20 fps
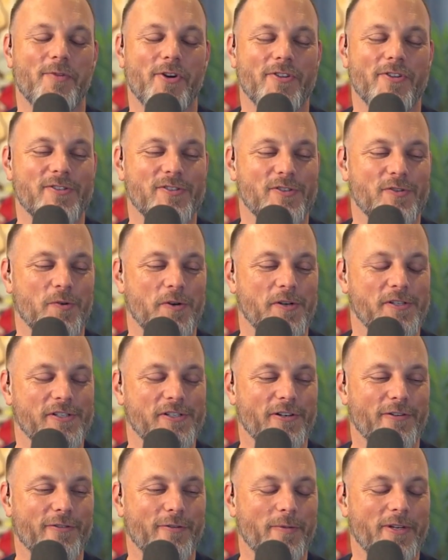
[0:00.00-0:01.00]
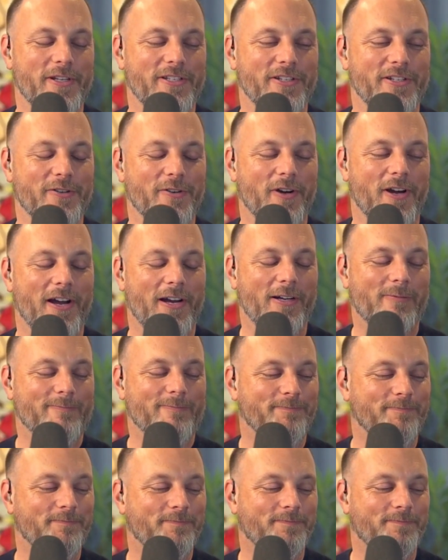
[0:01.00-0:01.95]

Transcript: there's stories there for me too. And